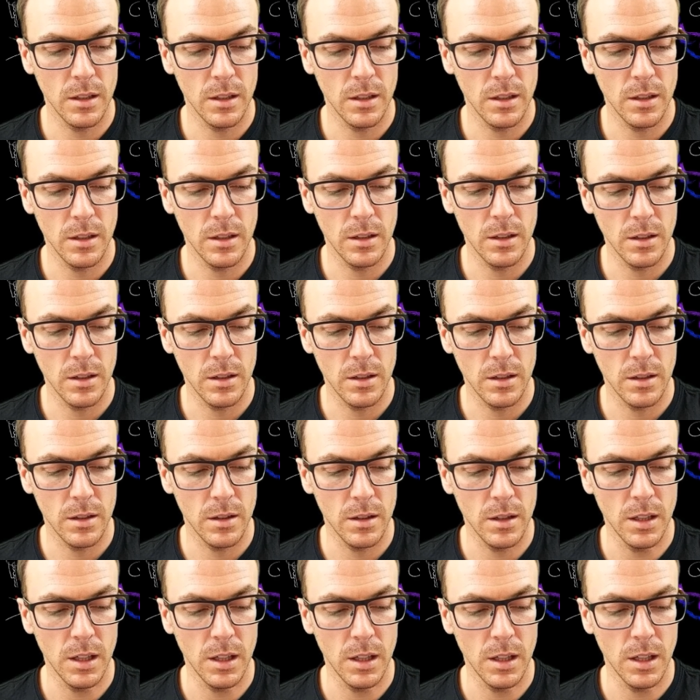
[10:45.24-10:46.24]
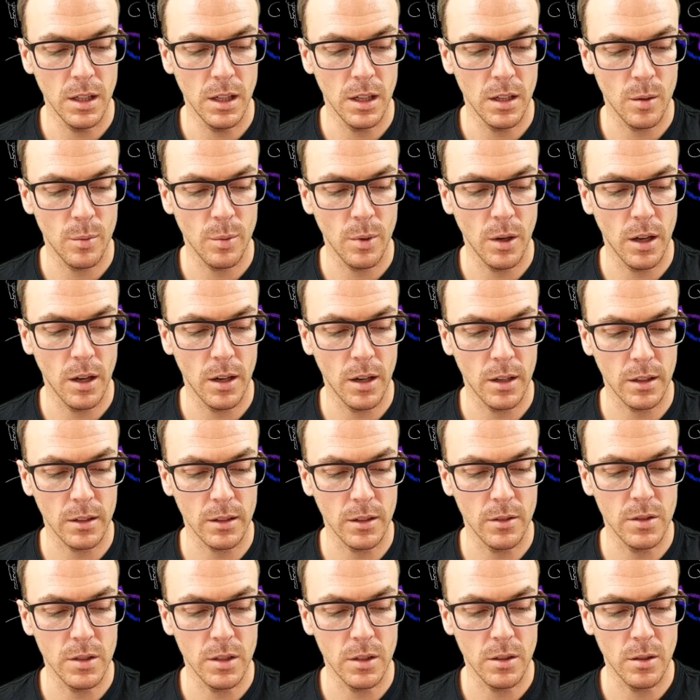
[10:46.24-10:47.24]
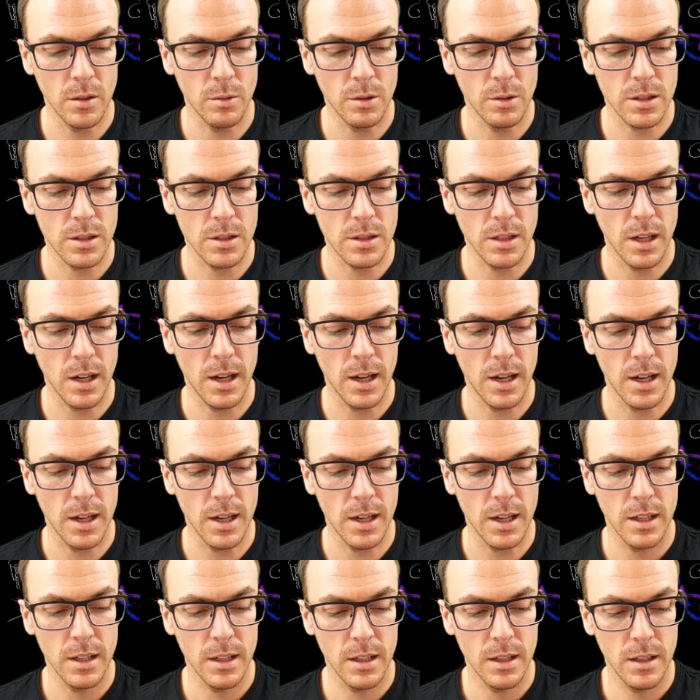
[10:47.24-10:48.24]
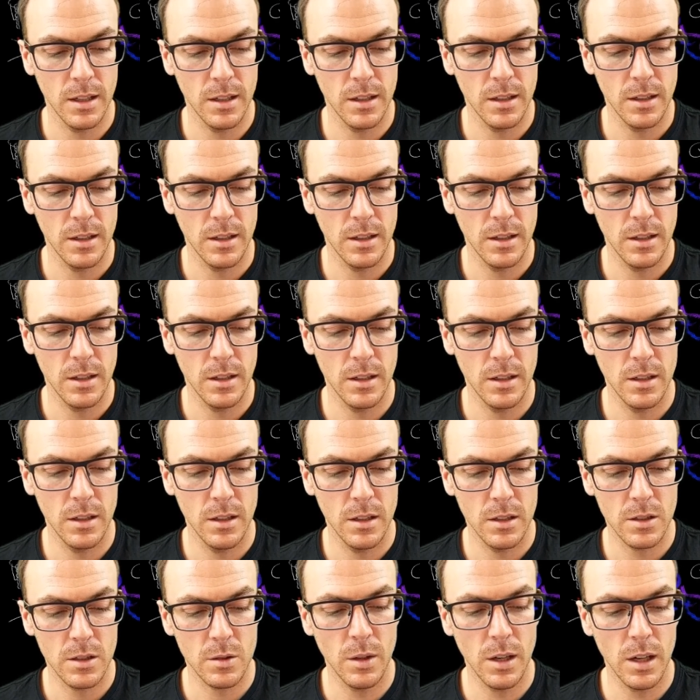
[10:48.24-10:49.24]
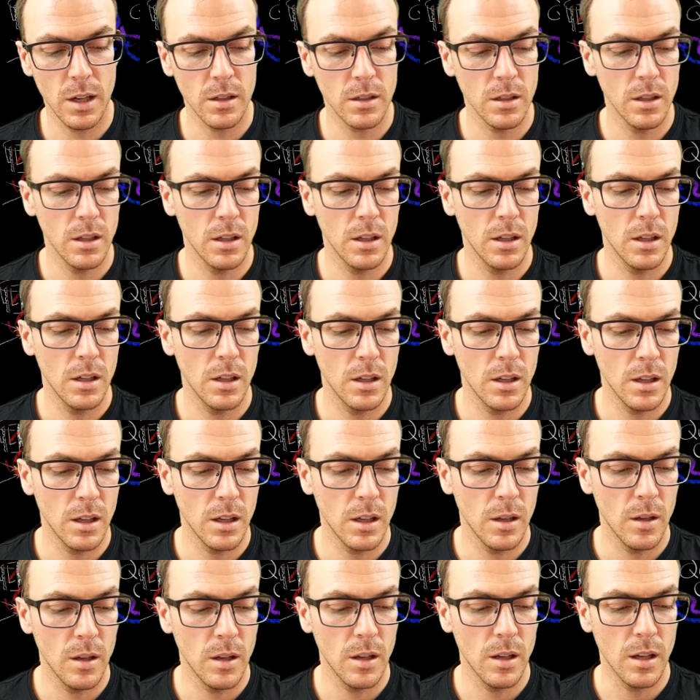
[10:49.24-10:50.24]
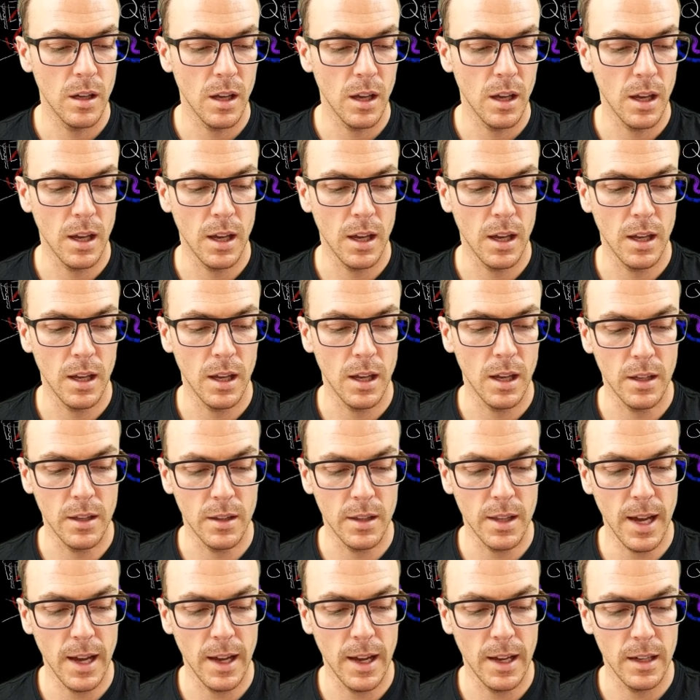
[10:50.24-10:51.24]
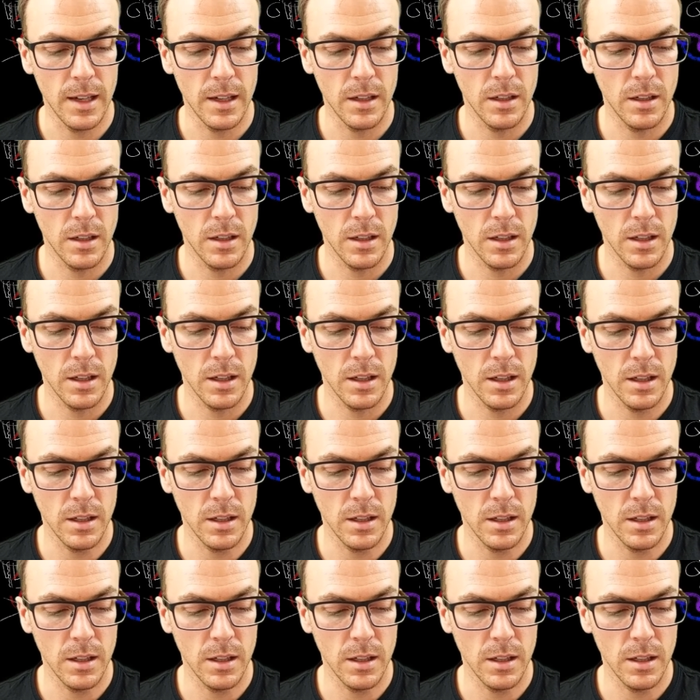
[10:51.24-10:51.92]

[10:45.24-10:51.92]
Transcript: the inner product of 0 with psi squared, and that is